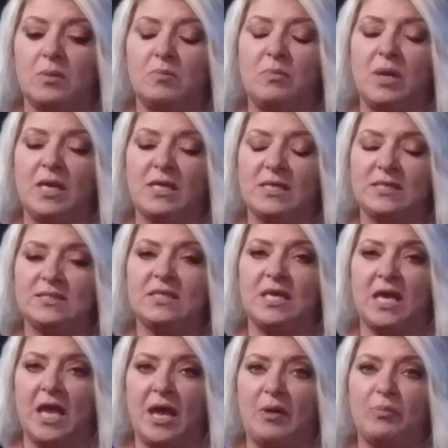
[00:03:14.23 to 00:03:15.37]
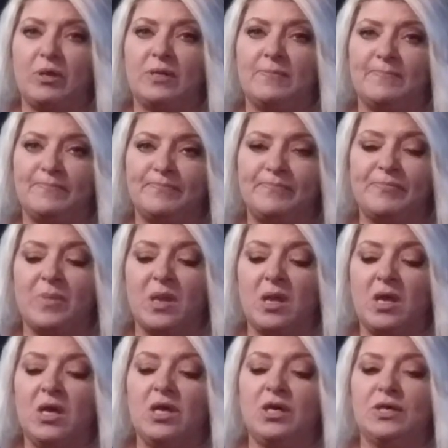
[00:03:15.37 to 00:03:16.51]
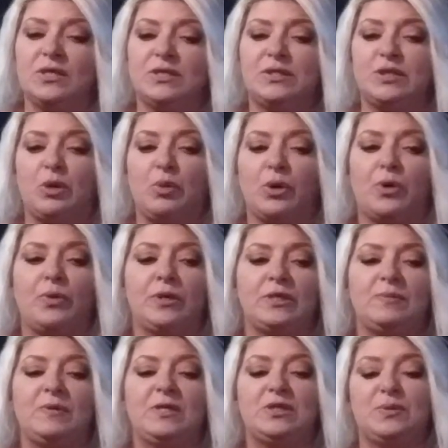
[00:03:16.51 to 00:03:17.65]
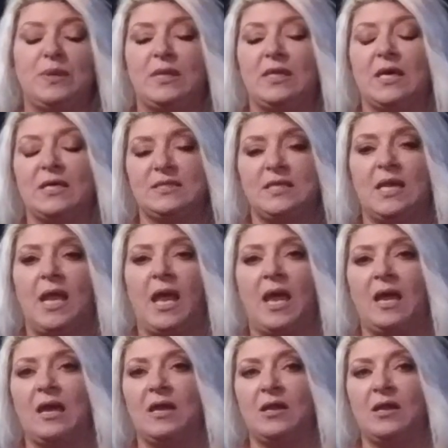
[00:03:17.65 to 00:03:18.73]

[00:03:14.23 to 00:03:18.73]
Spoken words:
make this thing happen. So we're going to be doing that today,